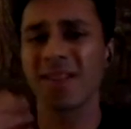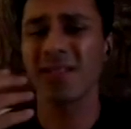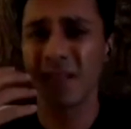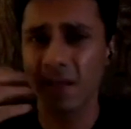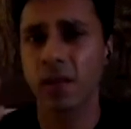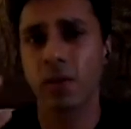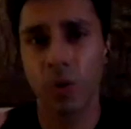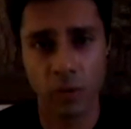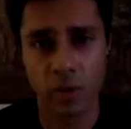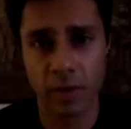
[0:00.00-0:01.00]
nothing
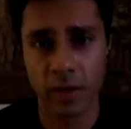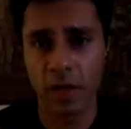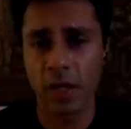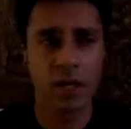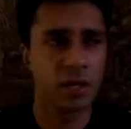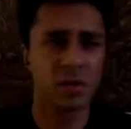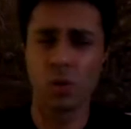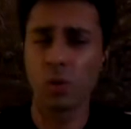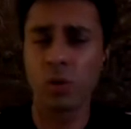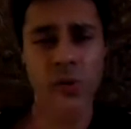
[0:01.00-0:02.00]
wrong with it
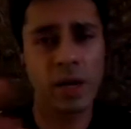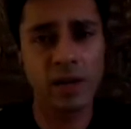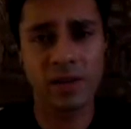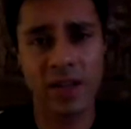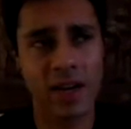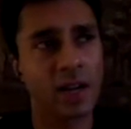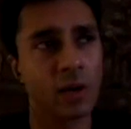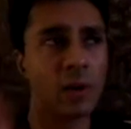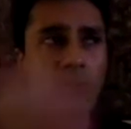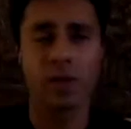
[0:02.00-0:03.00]
don't do any of that oh
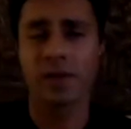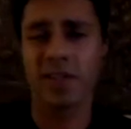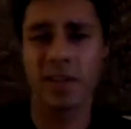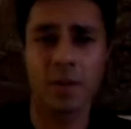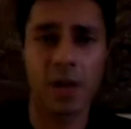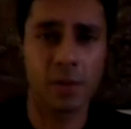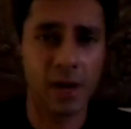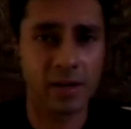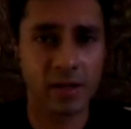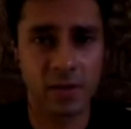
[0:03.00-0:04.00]
i'm going to skip
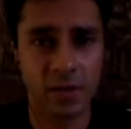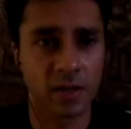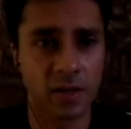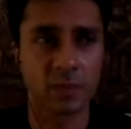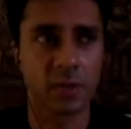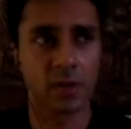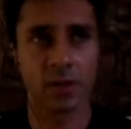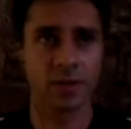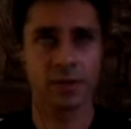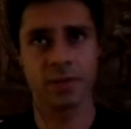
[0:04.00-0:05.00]
carbohydrates for dinner because
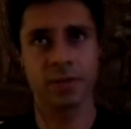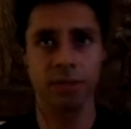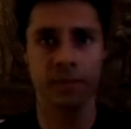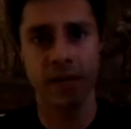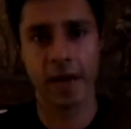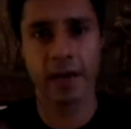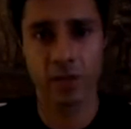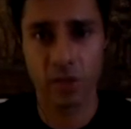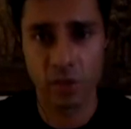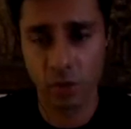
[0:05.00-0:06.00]
my
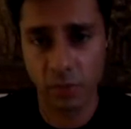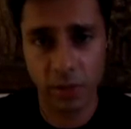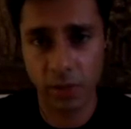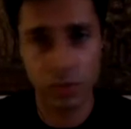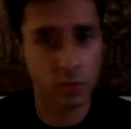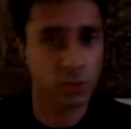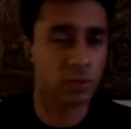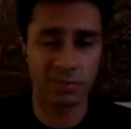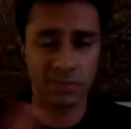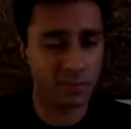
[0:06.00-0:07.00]
dietitian told me to do so
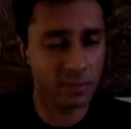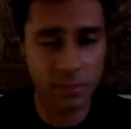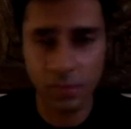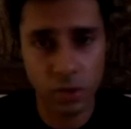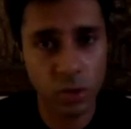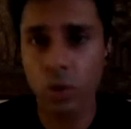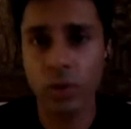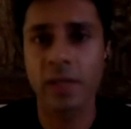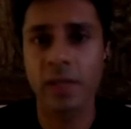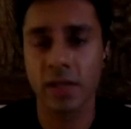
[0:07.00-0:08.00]
you don't
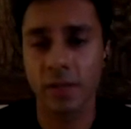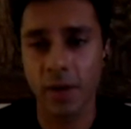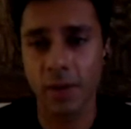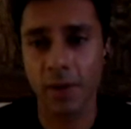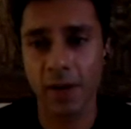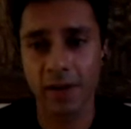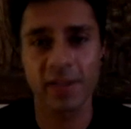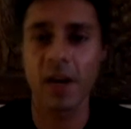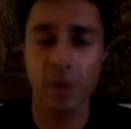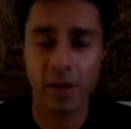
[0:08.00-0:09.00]
need to skip carbohydrates
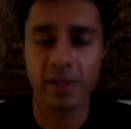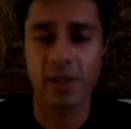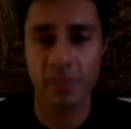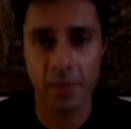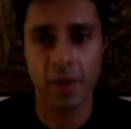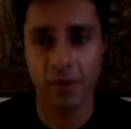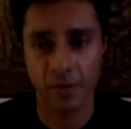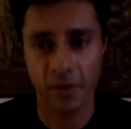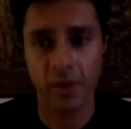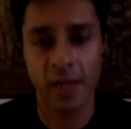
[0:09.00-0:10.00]
carbohydrates can be part
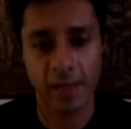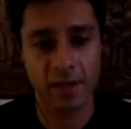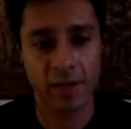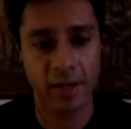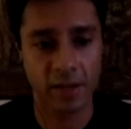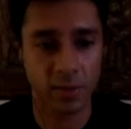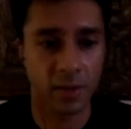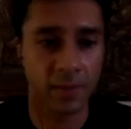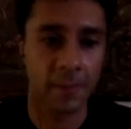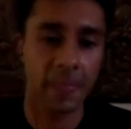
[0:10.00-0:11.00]
of a healthy diet as well
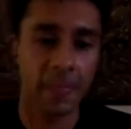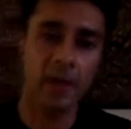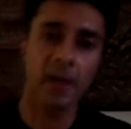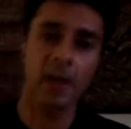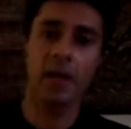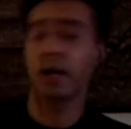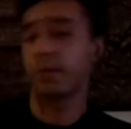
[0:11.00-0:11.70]
and